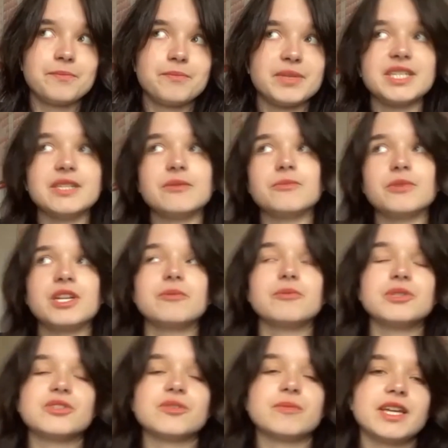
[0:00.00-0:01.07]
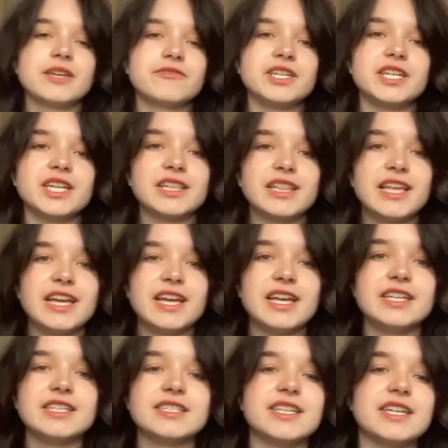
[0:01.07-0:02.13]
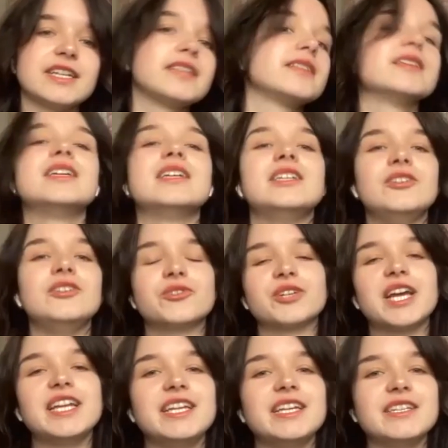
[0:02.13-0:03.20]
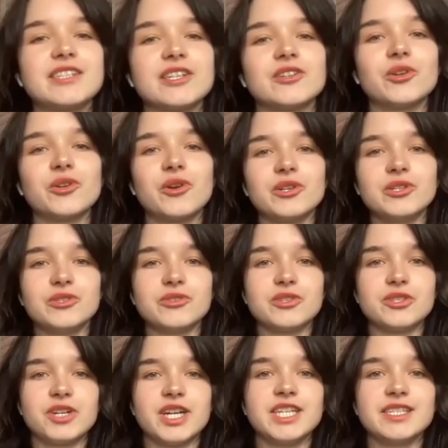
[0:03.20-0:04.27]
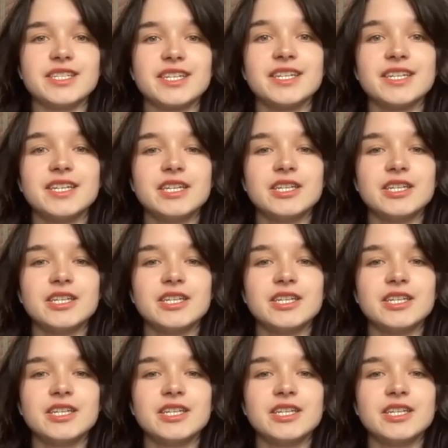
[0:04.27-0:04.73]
But what I want to make very clear is that Ukrainians are not going to surrender.